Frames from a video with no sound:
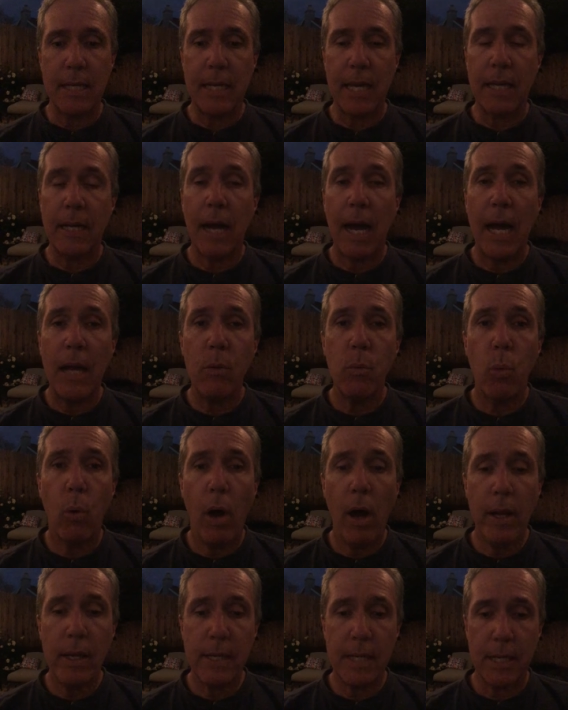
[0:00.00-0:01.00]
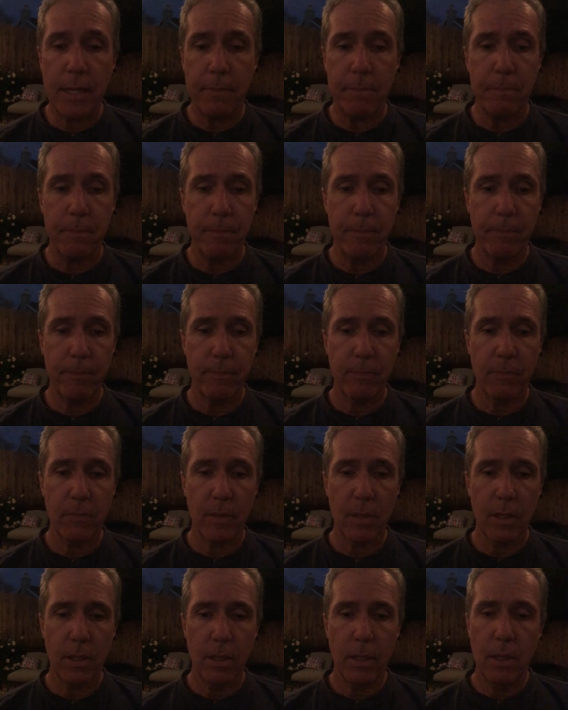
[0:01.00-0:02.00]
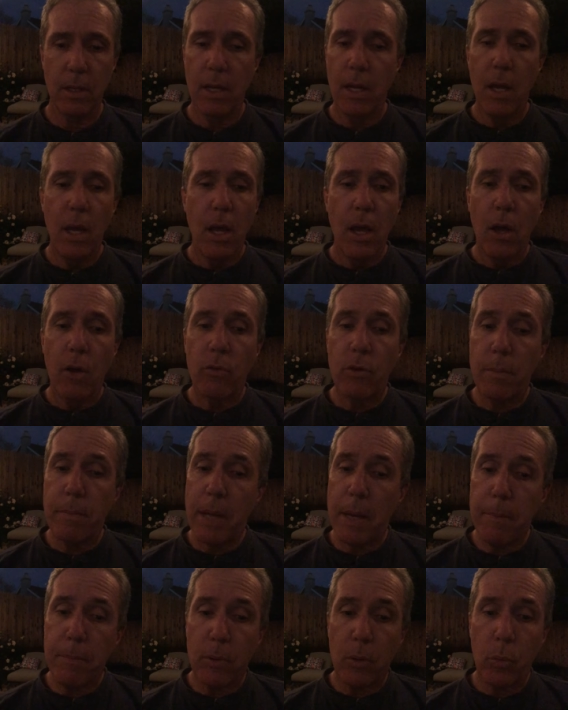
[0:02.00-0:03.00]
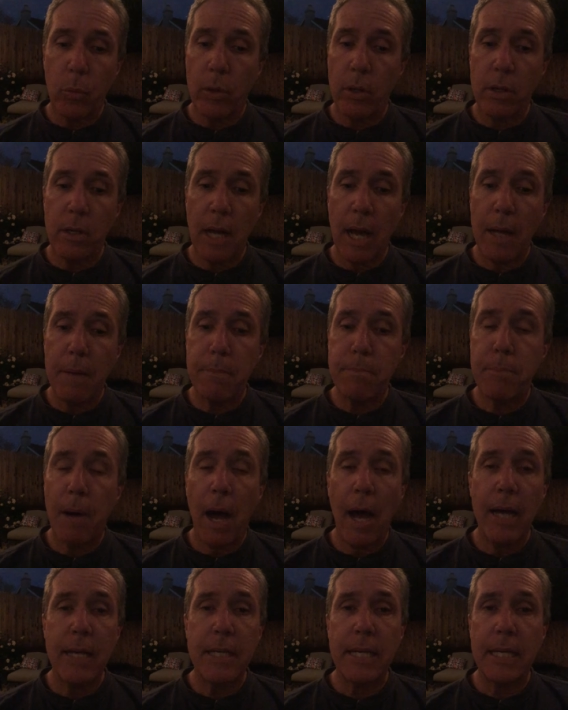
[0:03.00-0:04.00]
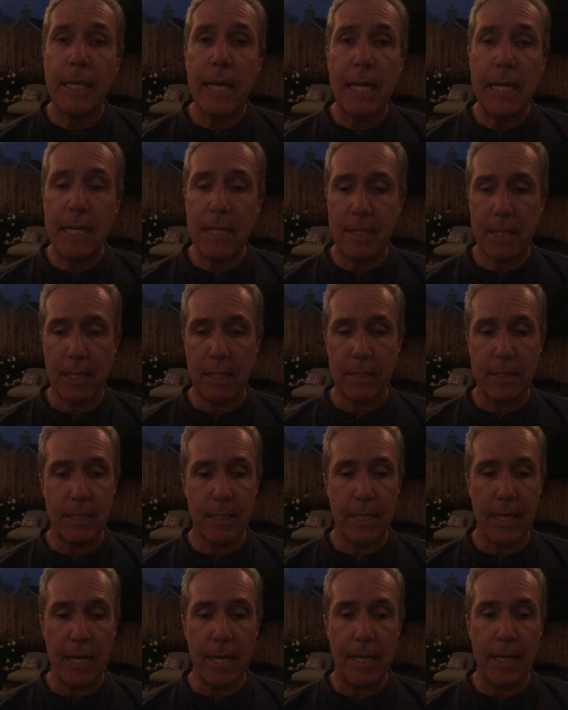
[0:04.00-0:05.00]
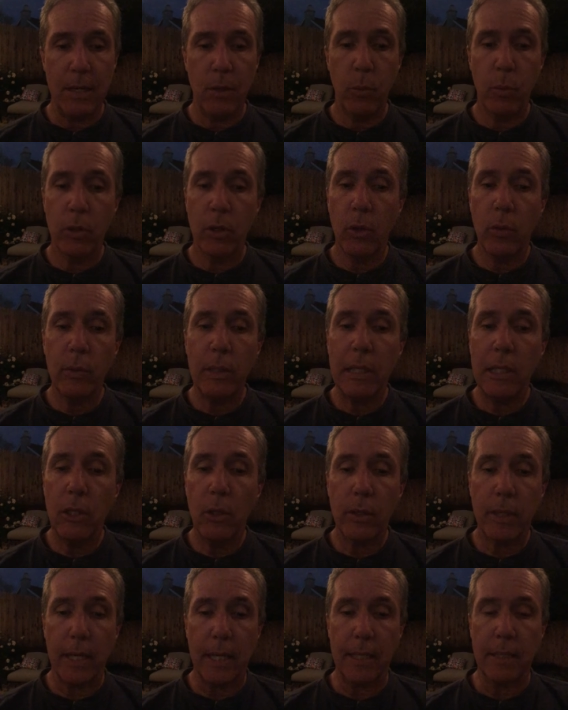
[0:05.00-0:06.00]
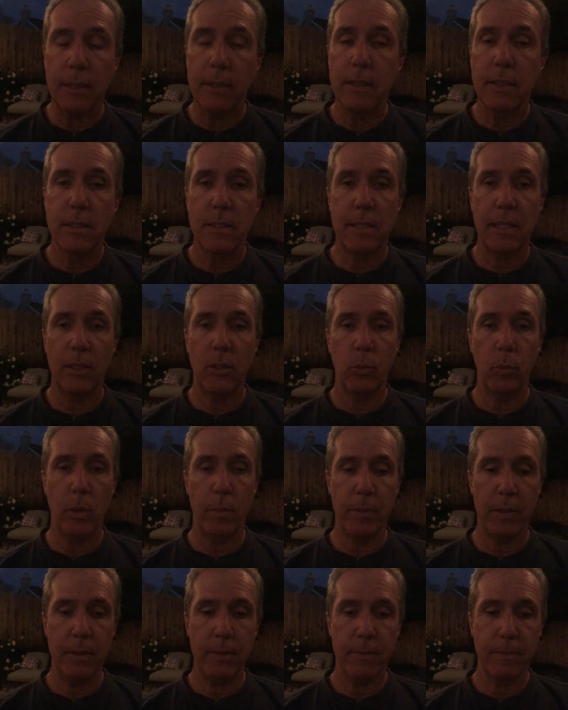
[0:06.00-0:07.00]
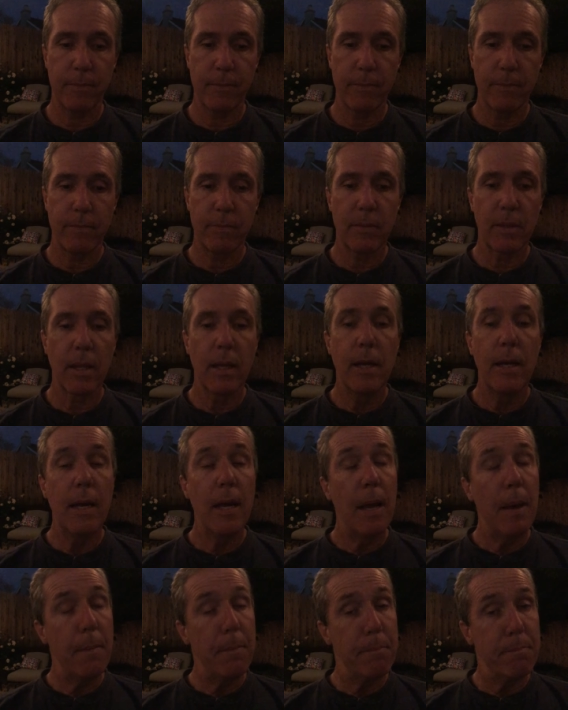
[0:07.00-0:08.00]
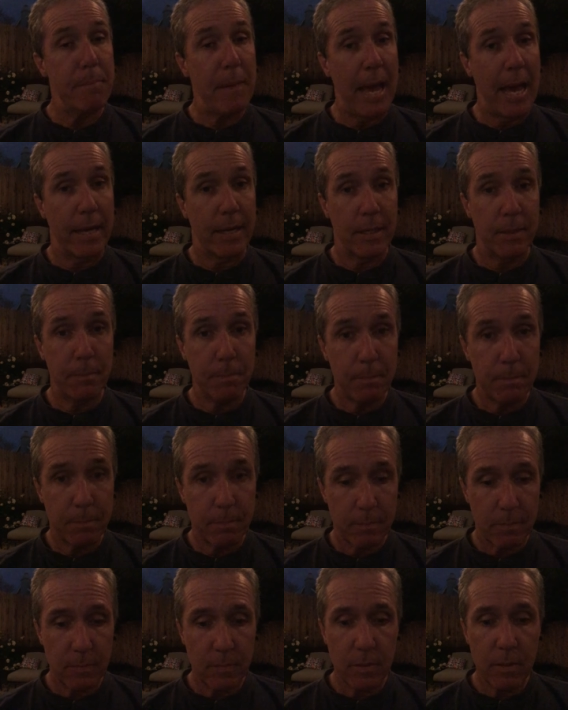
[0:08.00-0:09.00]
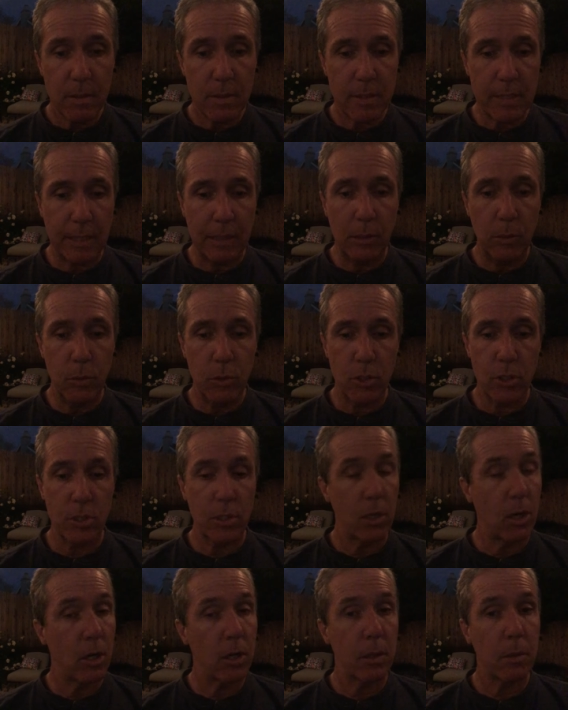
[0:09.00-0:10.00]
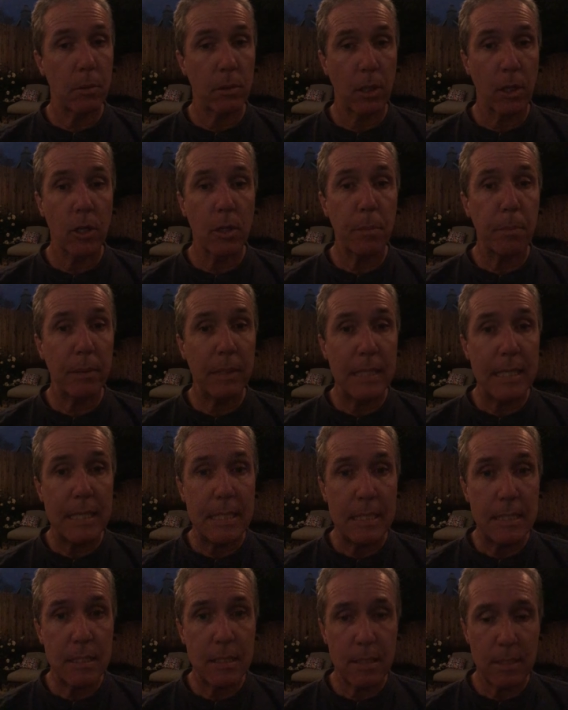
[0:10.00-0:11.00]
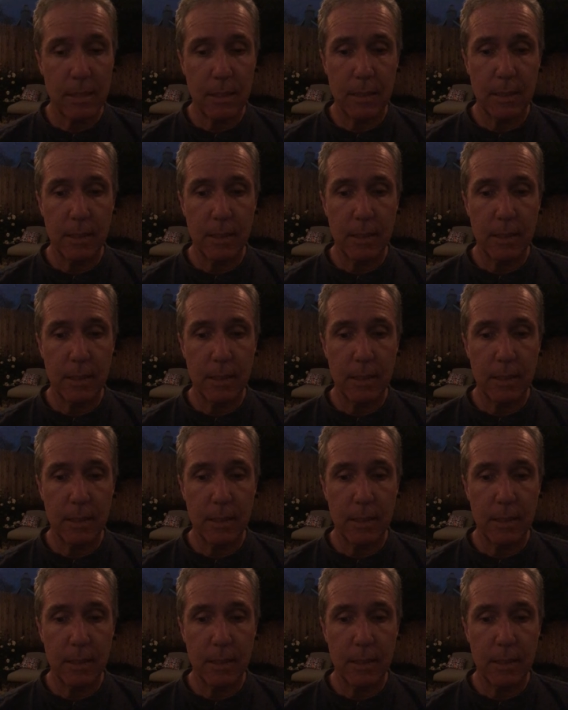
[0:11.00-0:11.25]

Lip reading: again. "I want him." "Remember, we're not buying anything today. We're only looking," said the woman. "Madam," said Lucius Clark, "please."